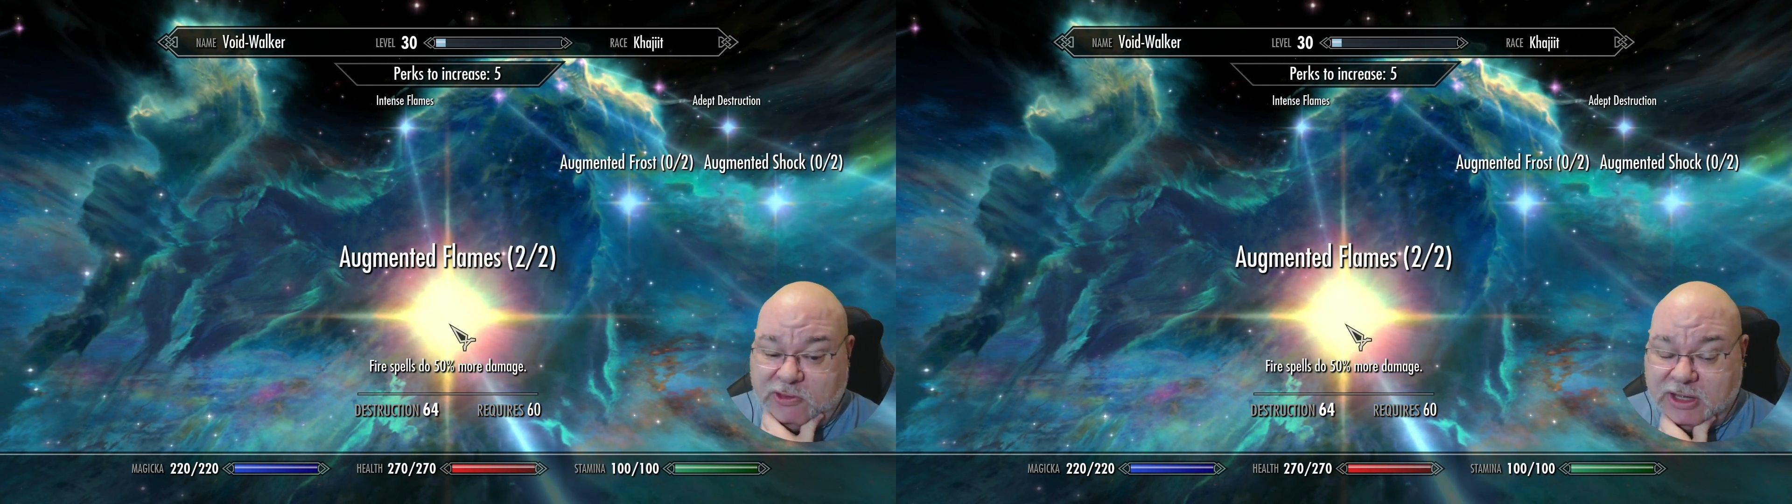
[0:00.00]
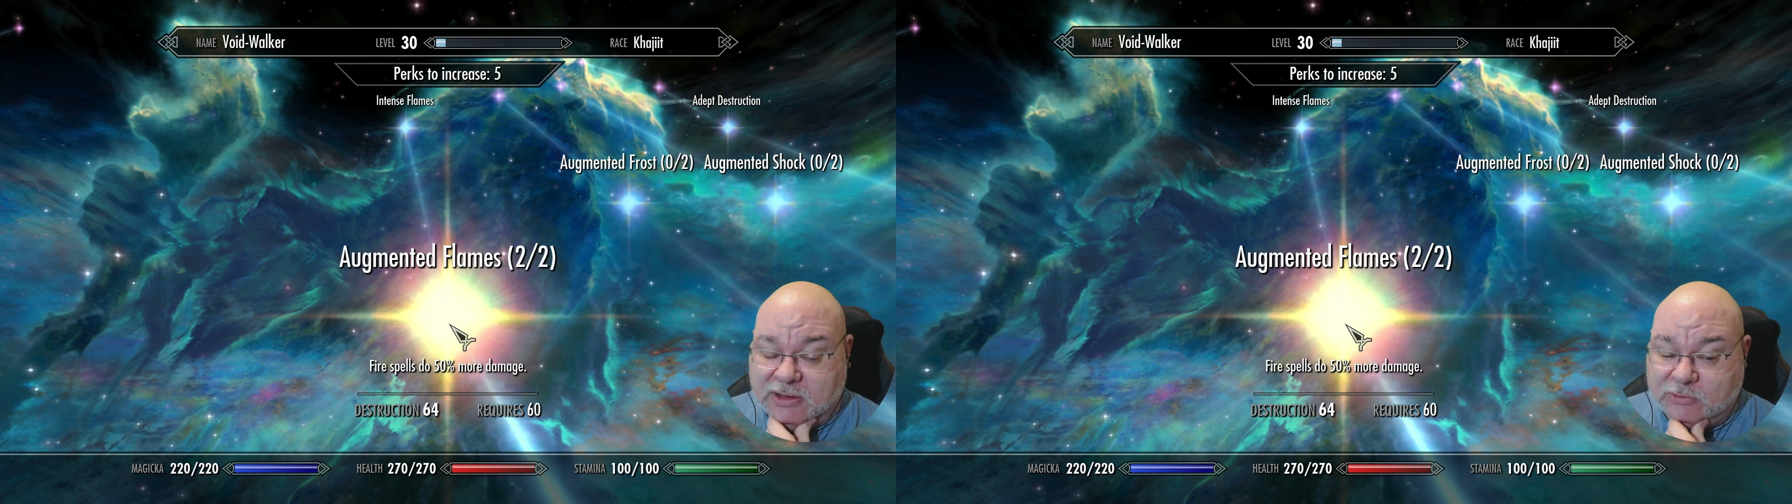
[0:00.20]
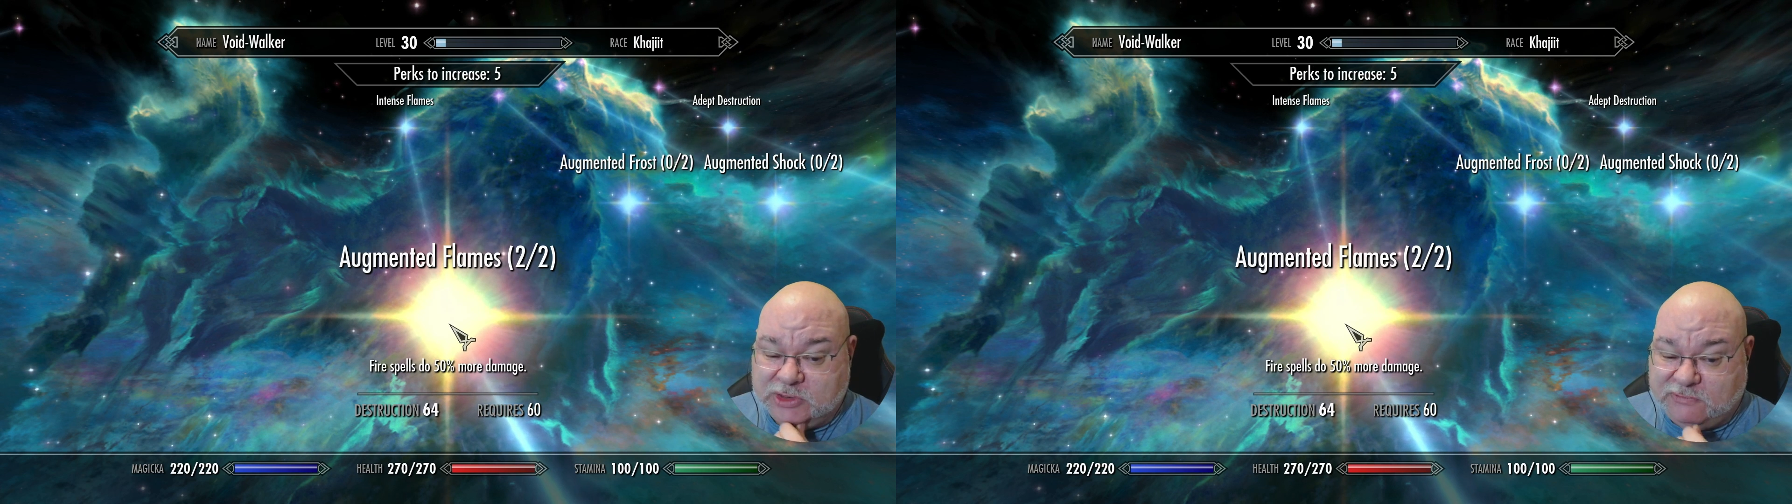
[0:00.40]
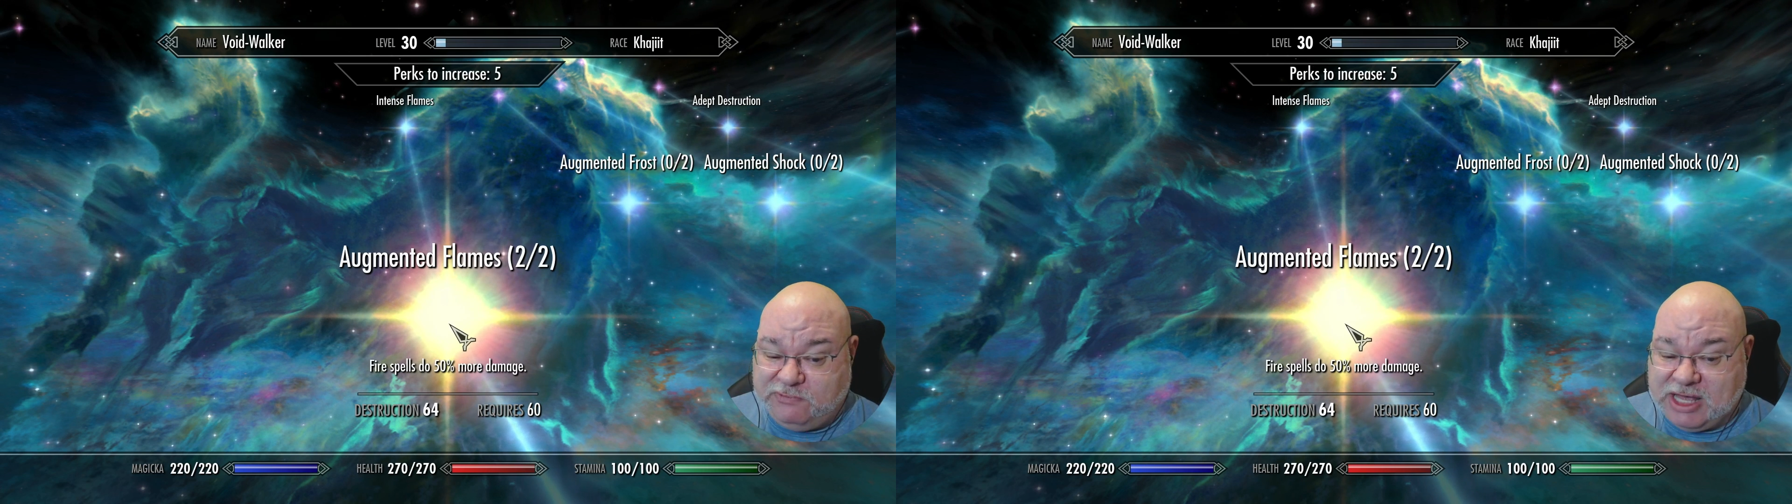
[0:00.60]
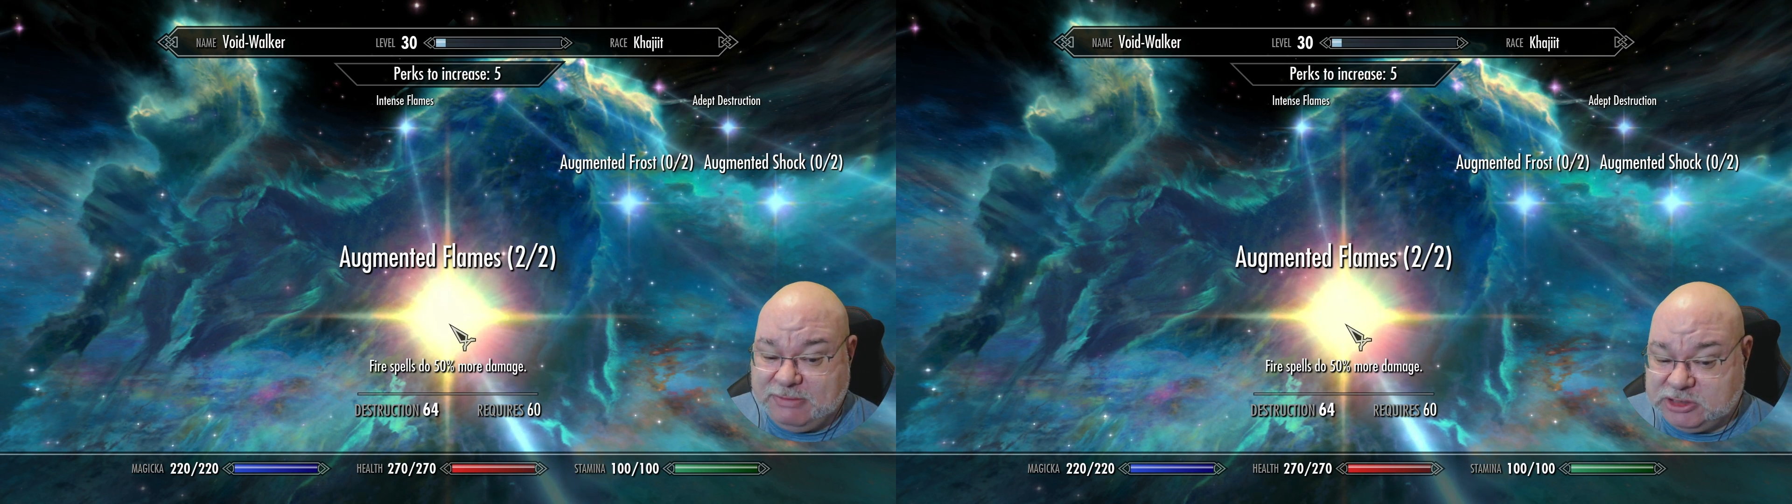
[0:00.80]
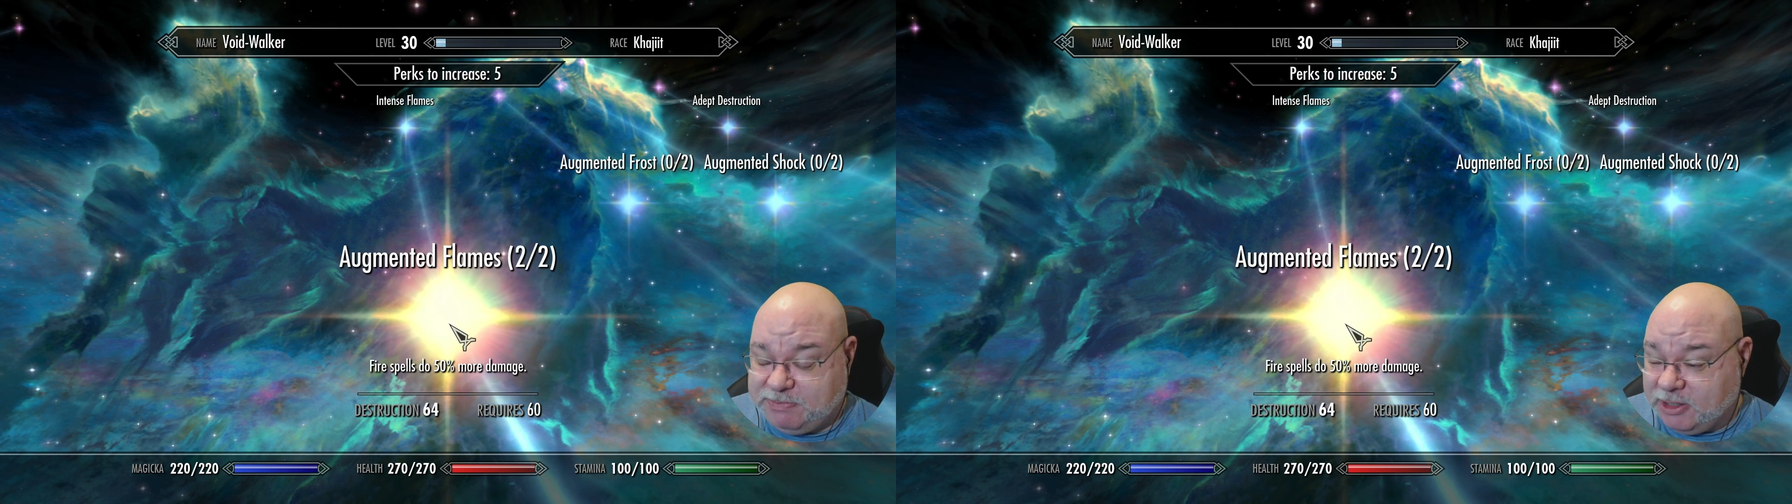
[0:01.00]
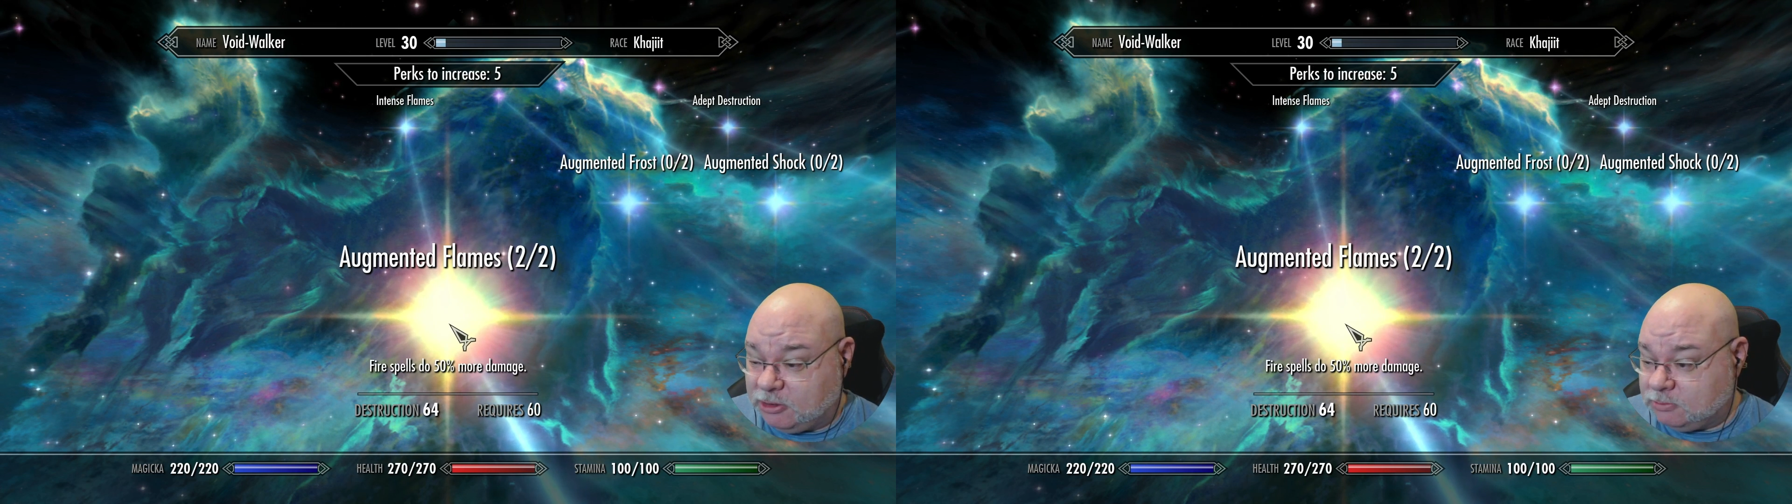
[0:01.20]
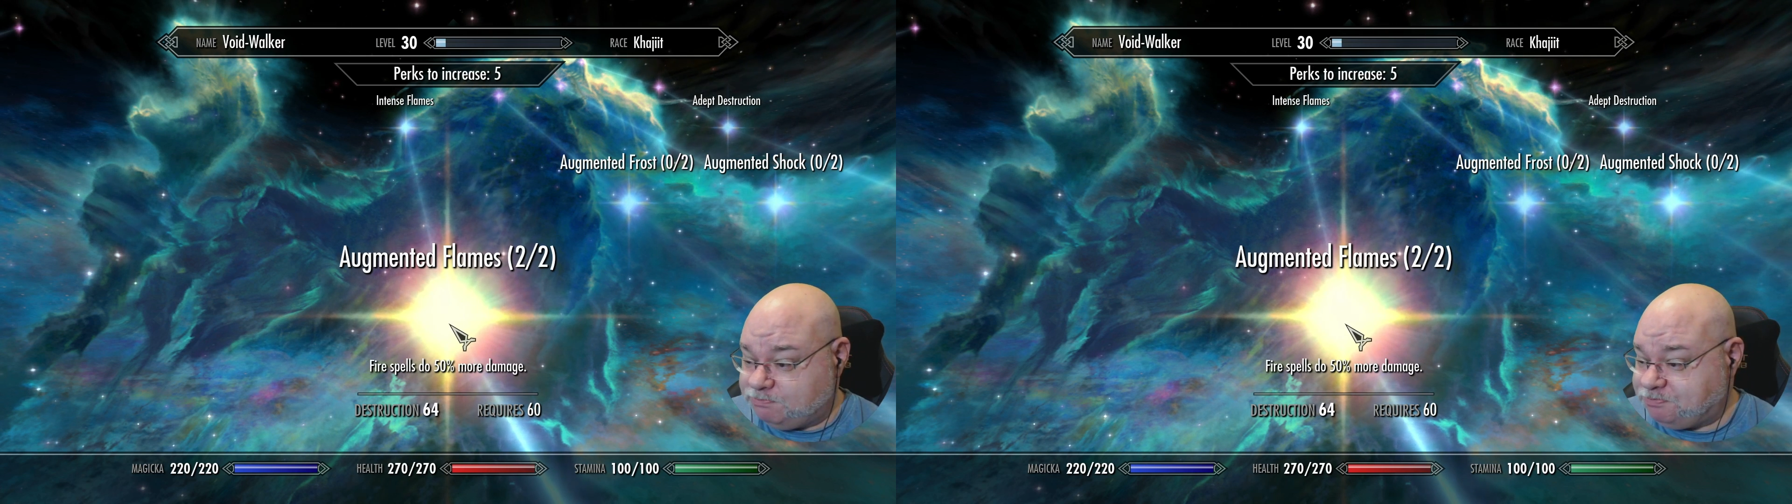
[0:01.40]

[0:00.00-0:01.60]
a flame spell.